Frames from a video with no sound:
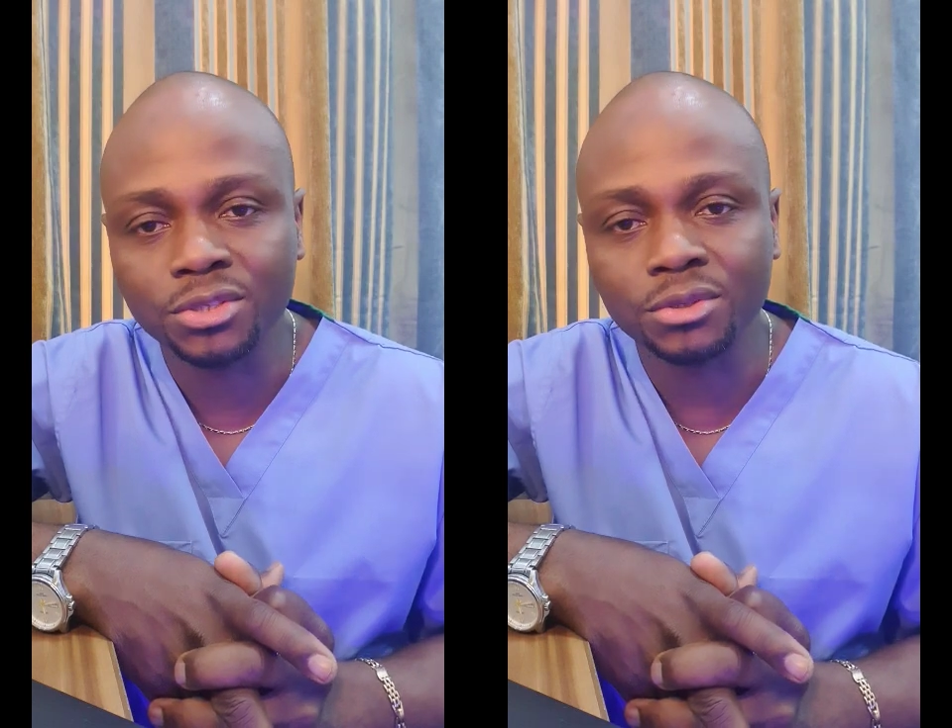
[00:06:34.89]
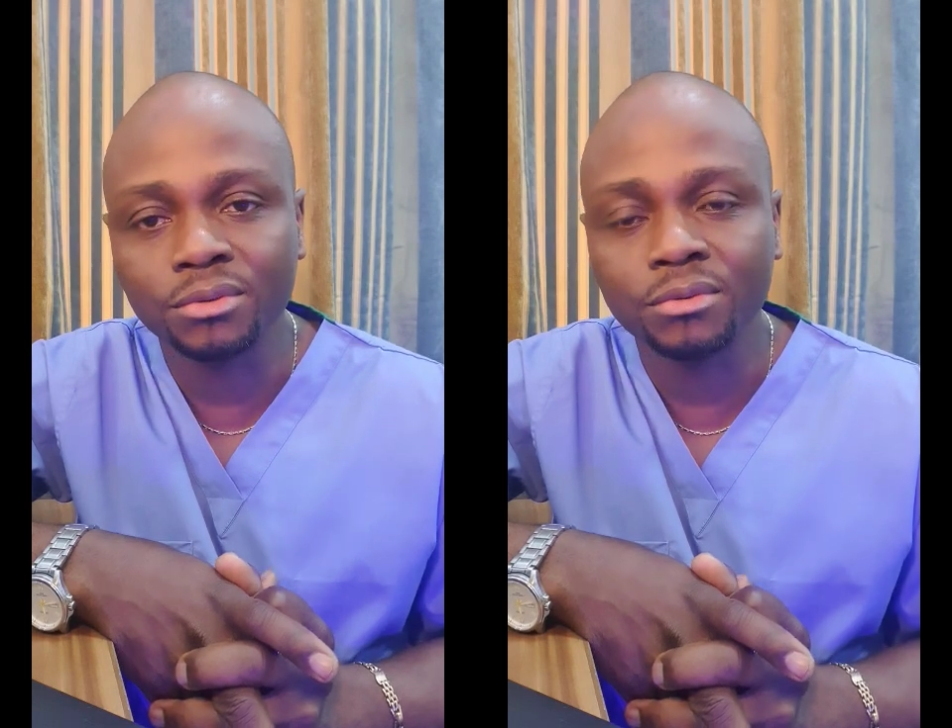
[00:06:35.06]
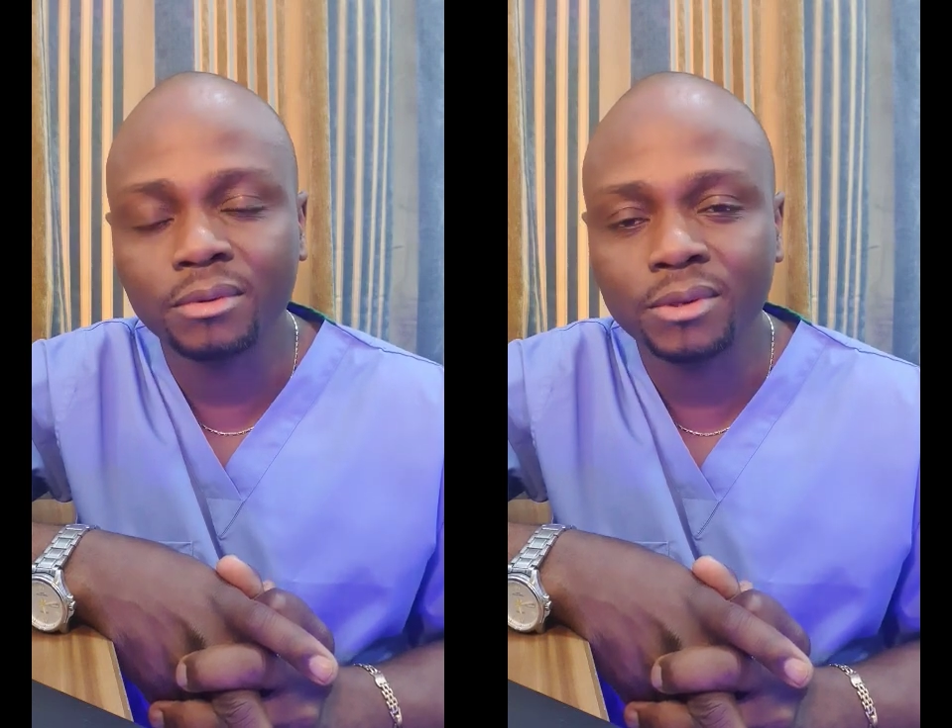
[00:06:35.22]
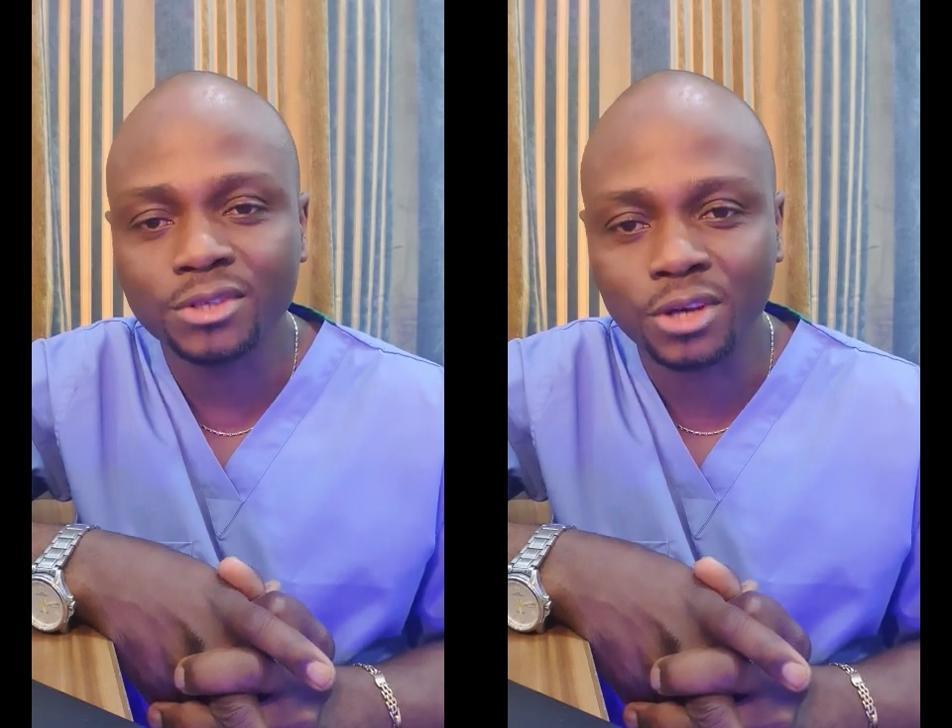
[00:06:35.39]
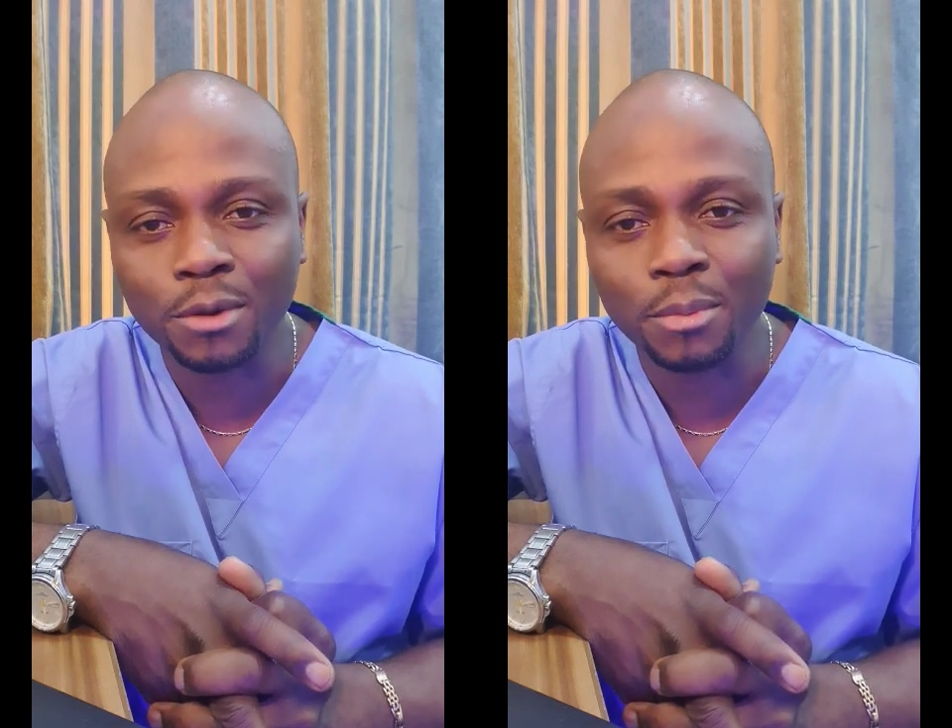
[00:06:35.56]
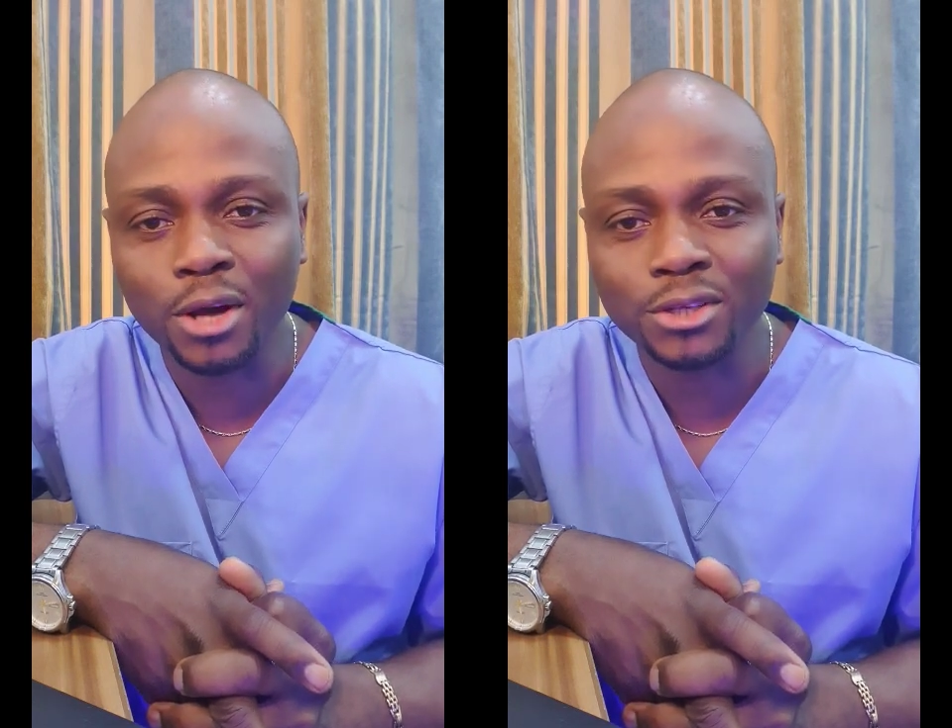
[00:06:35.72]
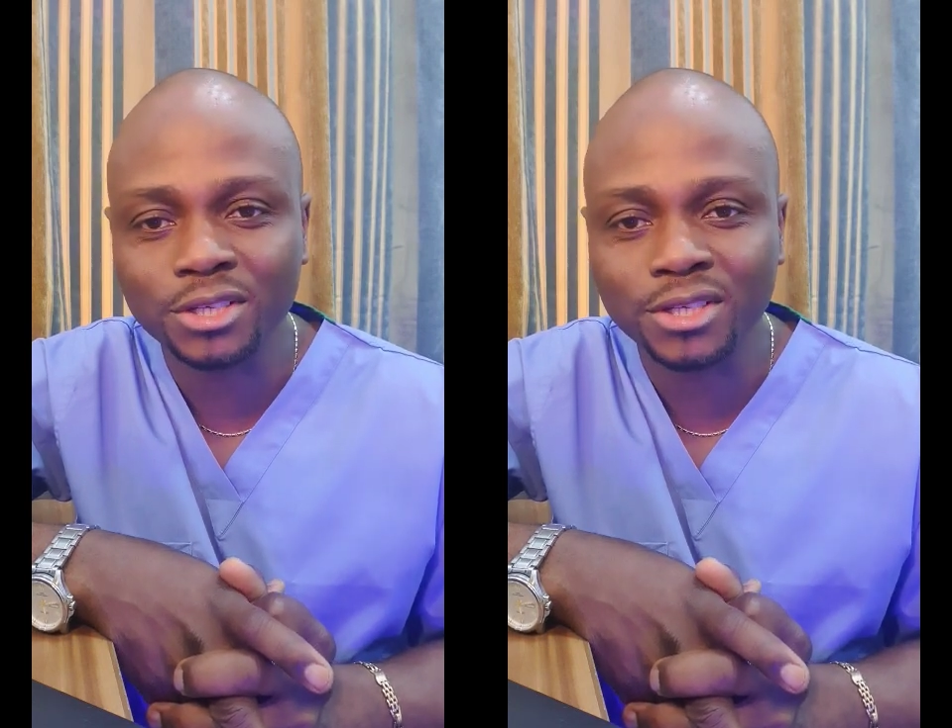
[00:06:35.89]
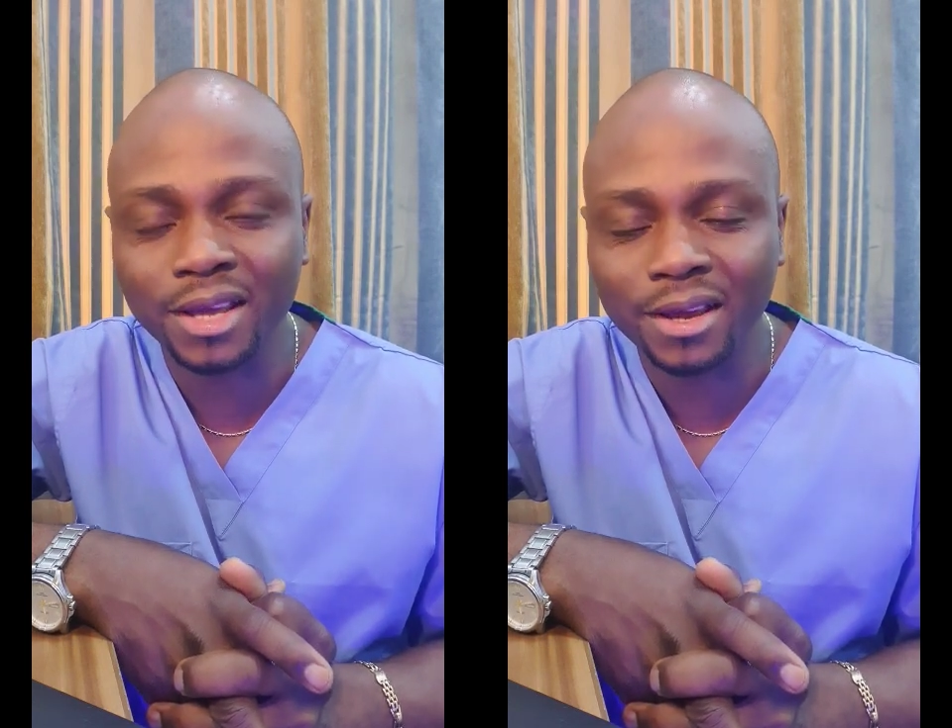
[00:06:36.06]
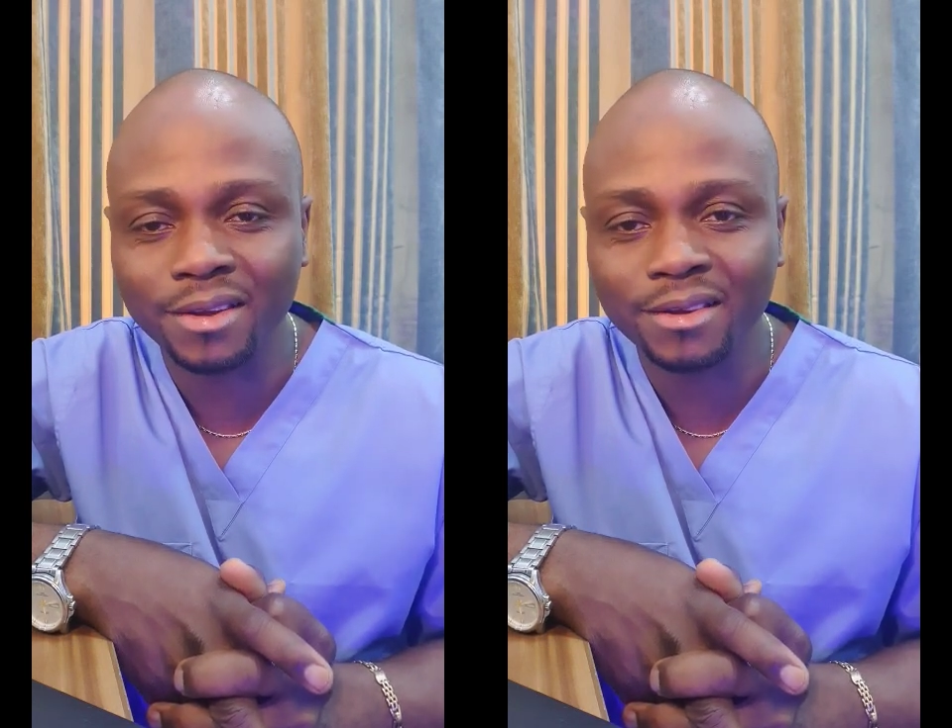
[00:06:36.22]
to talk about
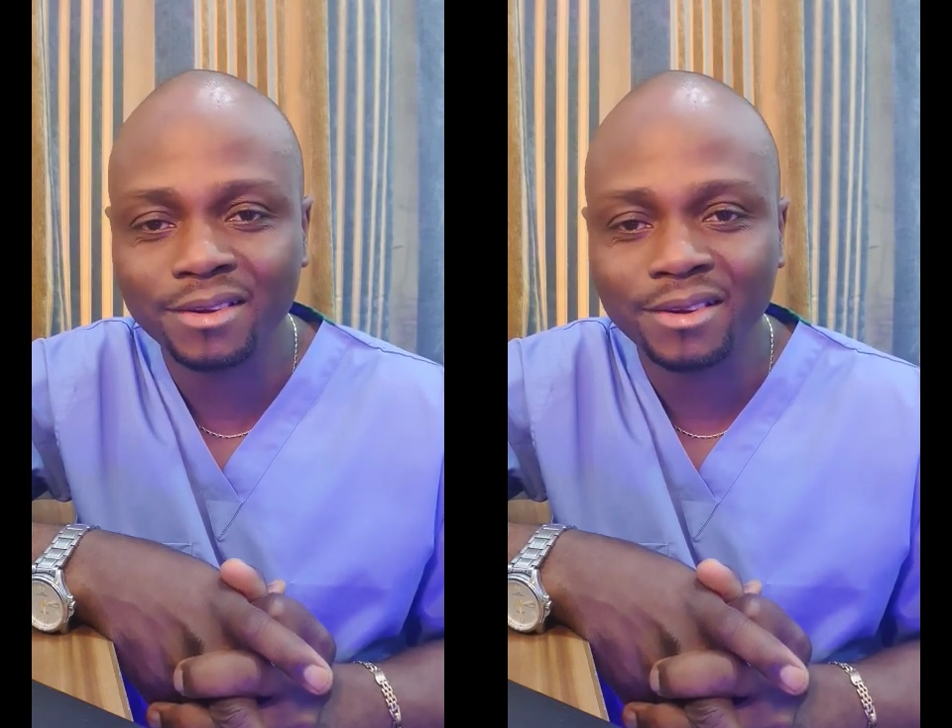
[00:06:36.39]
today,